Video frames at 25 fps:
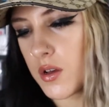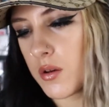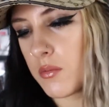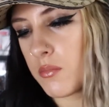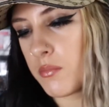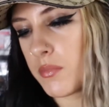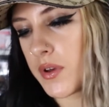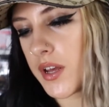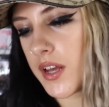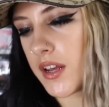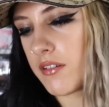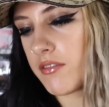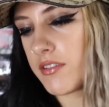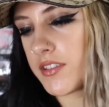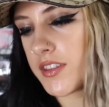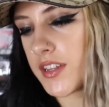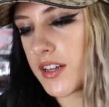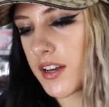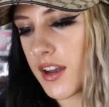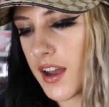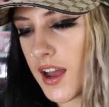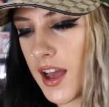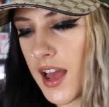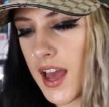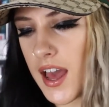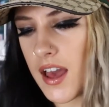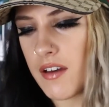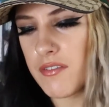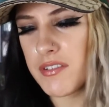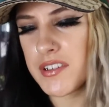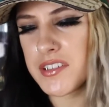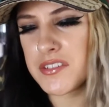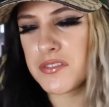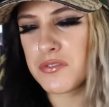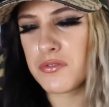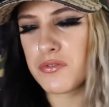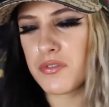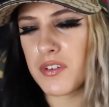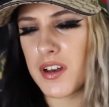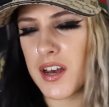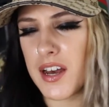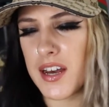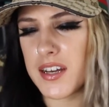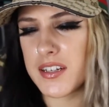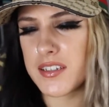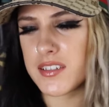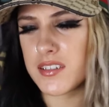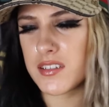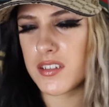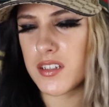But everything I have is
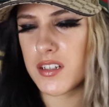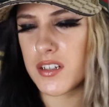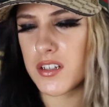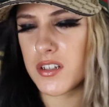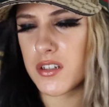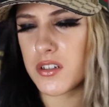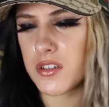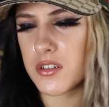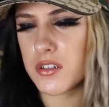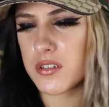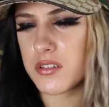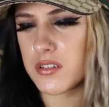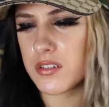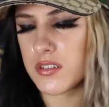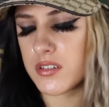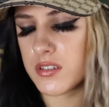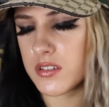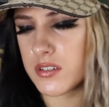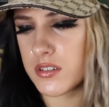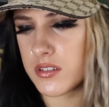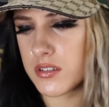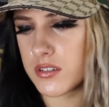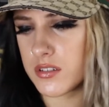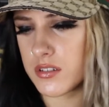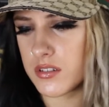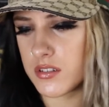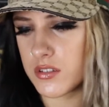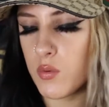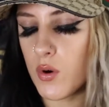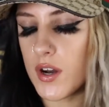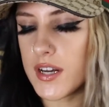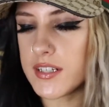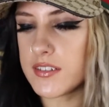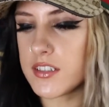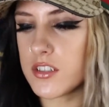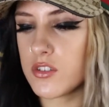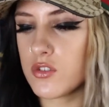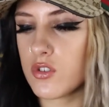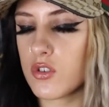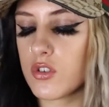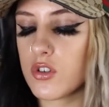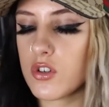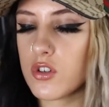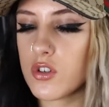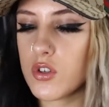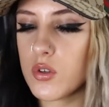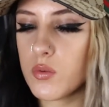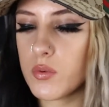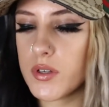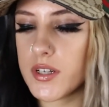fine as hell. Why is it not
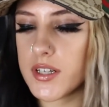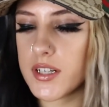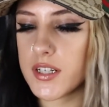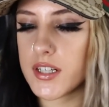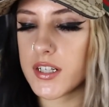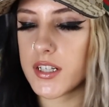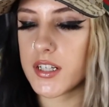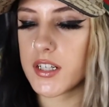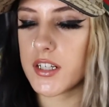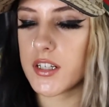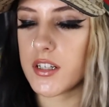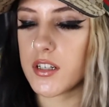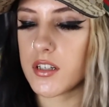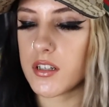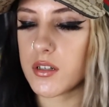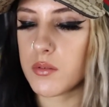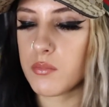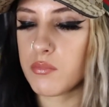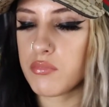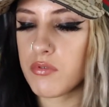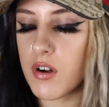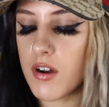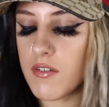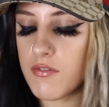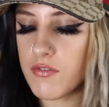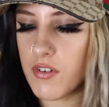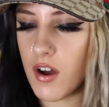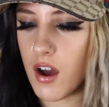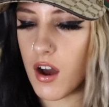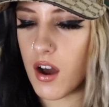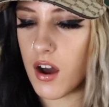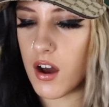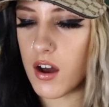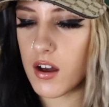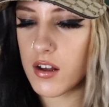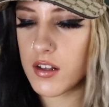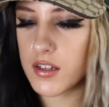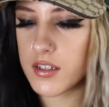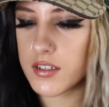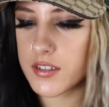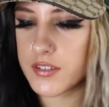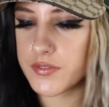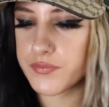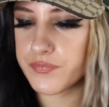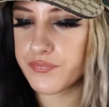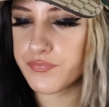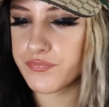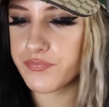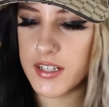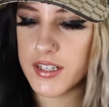gluing, brother?
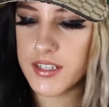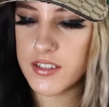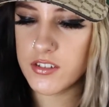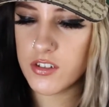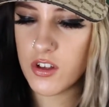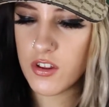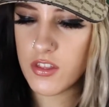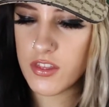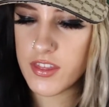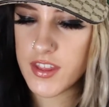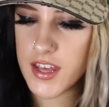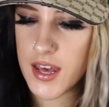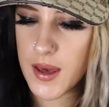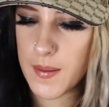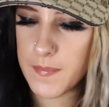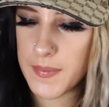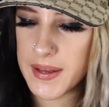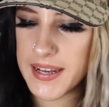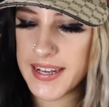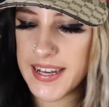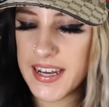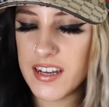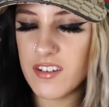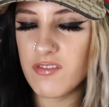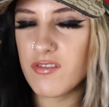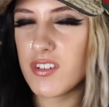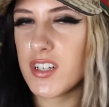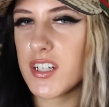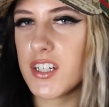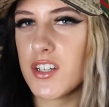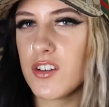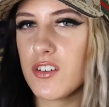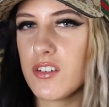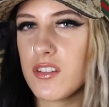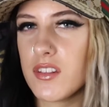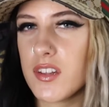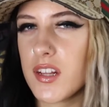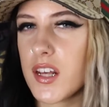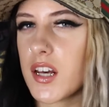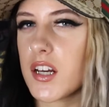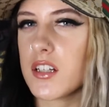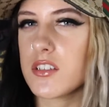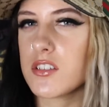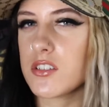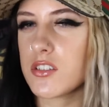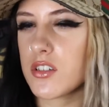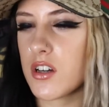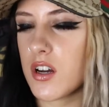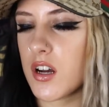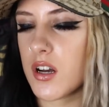He's on there, but he ain't really on there.
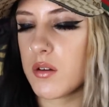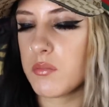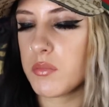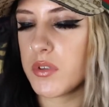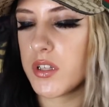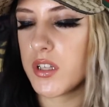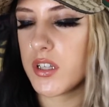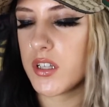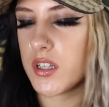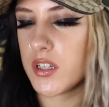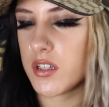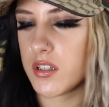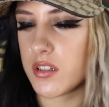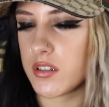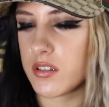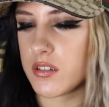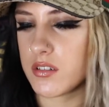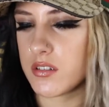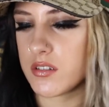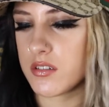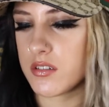Do you know what I mean?